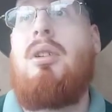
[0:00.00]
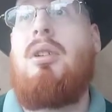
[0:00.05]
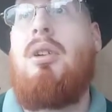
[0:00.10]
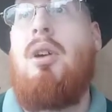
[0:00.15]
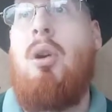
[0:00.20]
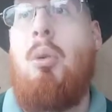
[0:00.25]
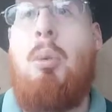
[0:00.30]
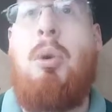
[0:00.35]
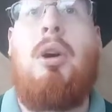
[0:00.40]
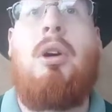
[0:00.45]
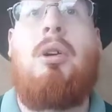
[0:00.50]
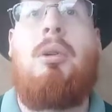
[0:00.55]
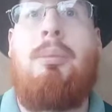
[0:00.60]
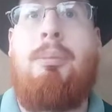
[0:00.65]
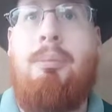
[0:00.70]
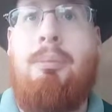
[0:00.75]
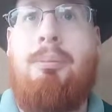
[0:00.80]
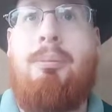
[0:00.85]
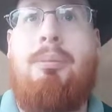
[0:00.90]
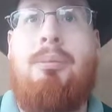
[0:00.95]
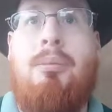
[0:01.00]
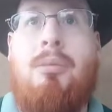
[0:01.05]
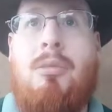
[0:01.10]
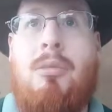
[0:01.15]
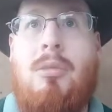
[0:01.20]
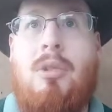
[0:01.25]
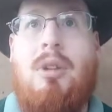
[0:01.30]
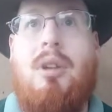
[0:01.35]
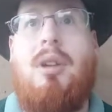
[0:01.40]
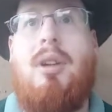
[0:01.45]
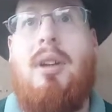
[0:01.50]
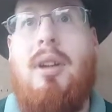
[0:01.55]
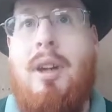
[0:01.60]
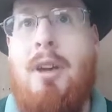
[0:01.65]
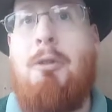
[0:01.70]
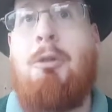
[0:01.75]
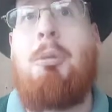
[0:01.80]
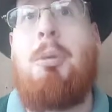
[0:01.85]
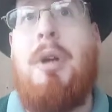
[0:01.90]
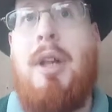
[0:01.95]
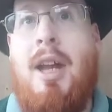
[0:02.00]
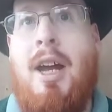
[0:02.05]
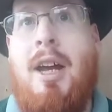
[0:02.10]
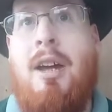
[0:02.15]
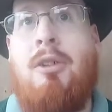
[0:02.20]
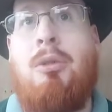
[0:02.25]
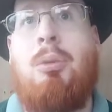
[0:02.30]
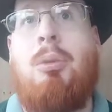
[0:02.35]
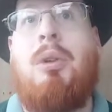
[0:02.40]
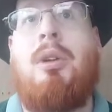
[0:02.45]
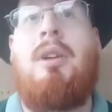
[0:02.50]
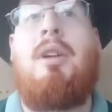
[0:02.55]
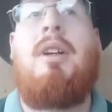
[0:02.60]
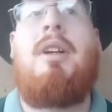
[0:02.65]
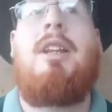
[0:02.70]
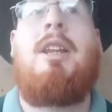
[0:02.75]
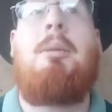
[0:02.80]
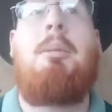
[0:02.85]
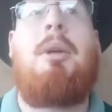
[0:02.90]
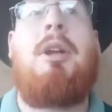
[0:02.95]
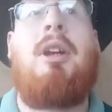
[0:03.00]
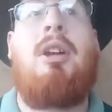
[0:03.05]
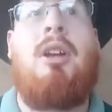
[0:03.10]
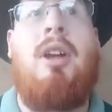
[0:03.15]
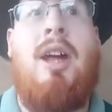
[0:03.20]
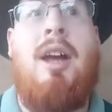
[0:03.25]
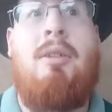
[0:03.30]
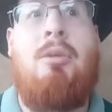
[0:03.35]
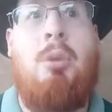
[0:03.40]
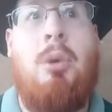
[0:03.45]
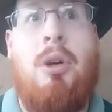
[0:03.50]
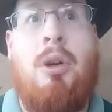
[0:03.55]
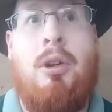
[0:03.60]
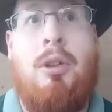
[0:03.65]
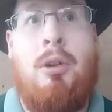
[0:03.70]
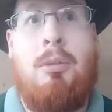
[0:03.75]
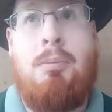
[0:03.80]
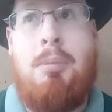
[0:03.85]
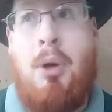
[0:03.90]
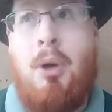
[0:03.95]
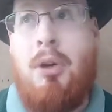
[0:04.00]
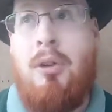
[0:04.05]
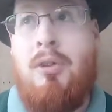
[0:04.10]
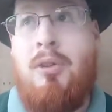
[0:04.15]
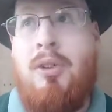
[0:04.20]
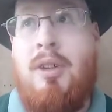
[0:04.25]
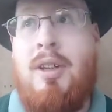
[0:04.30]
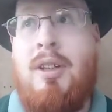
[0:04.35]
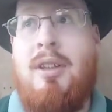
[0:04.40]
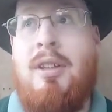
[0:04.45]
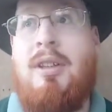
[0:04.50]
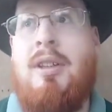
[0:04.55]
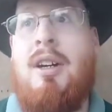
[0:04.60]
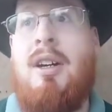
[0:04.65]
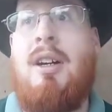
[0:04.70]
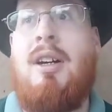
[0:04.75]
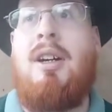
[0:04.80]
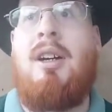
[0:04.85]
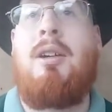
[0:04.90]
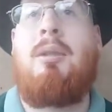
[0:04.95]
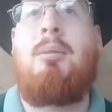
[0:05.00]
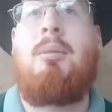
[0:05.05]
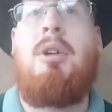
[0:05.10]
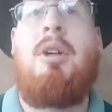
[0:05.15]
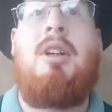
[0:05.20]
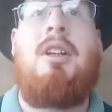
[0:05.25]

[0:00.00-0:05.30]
Well, everybody has one. They may not have one on their person at the time.